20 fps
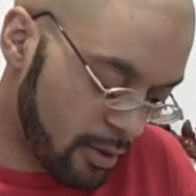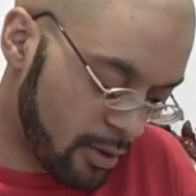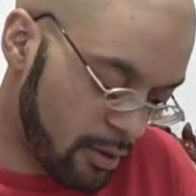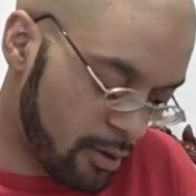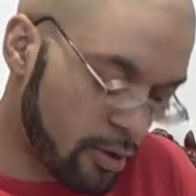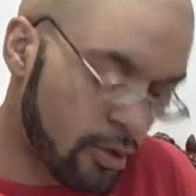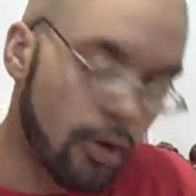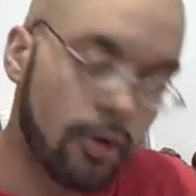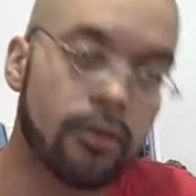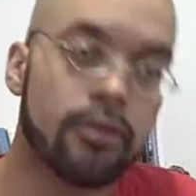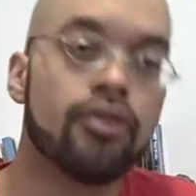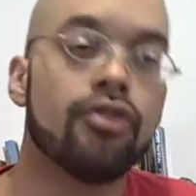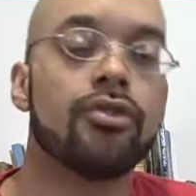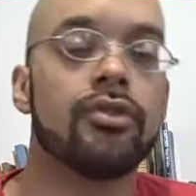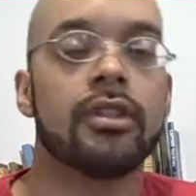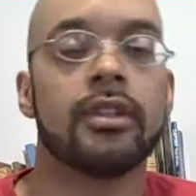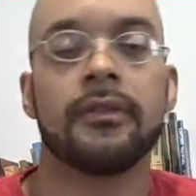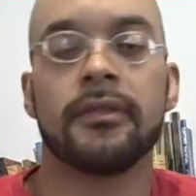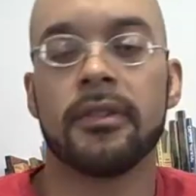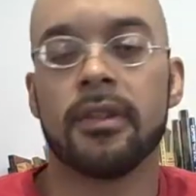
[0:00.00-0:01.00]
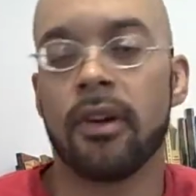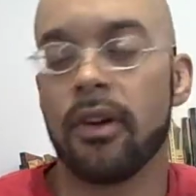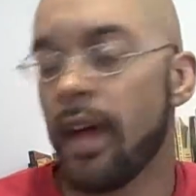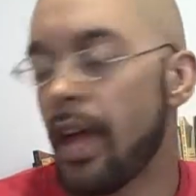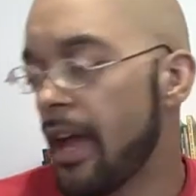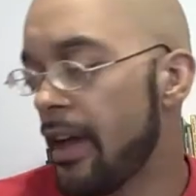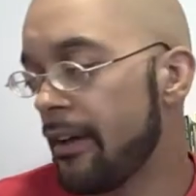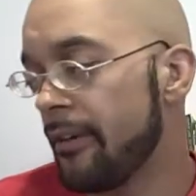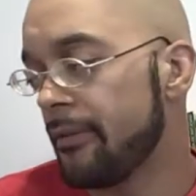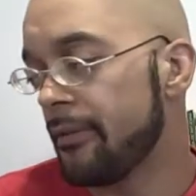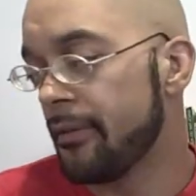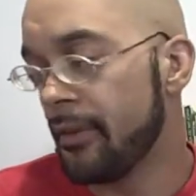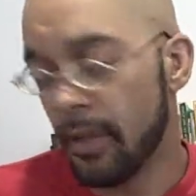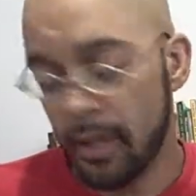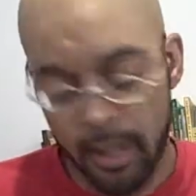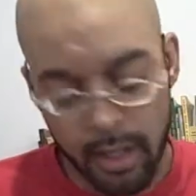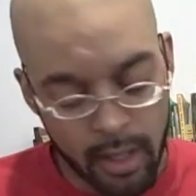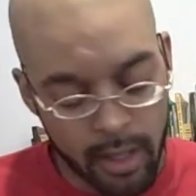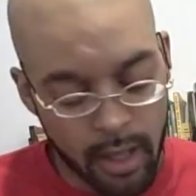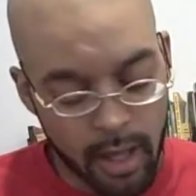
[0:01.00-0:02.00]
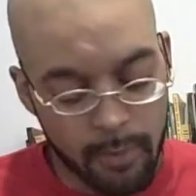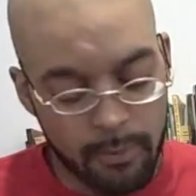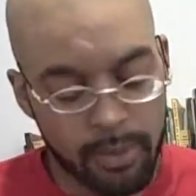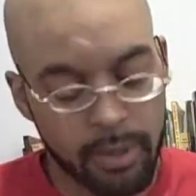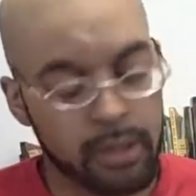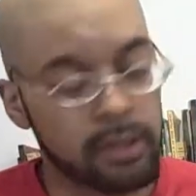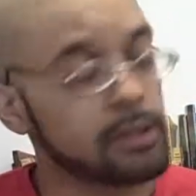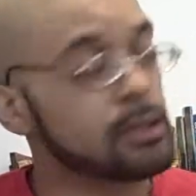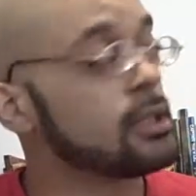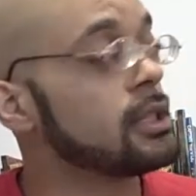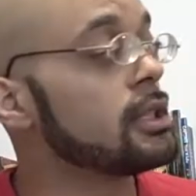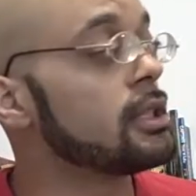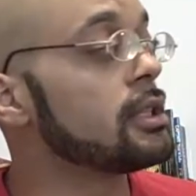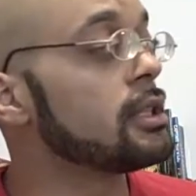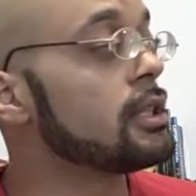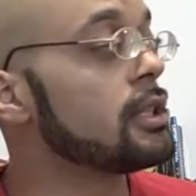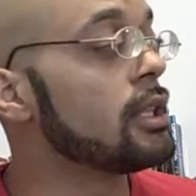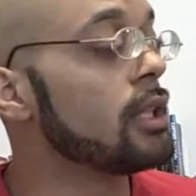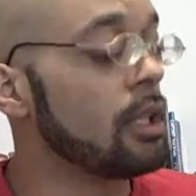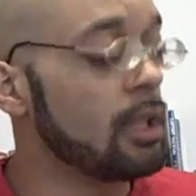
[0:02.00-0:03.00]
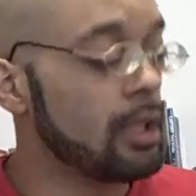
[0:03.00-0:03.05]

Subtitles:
you know, usually if you don't have a person,